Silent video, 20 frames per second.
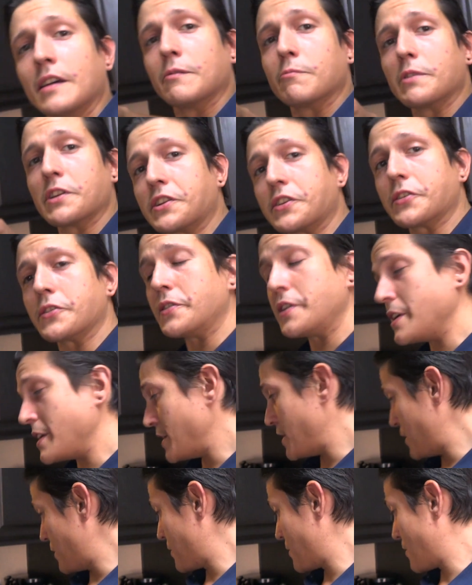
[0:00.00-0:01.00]
Returning
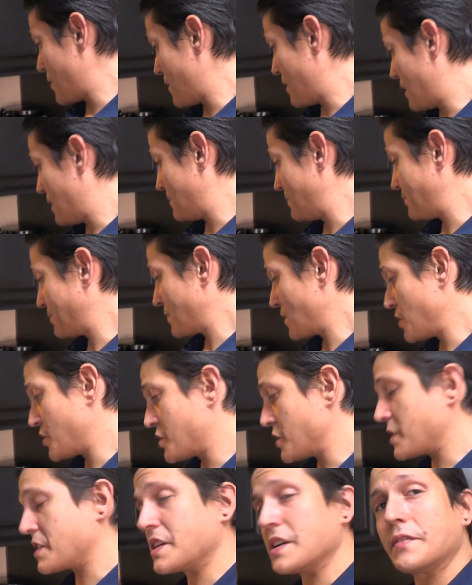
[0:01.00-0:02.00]
here,
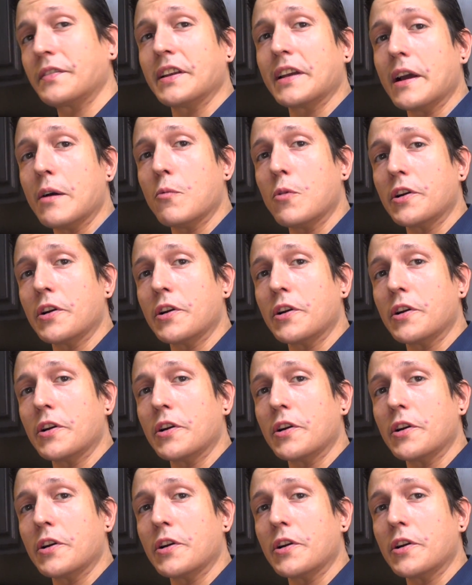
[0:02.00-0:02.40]
just something I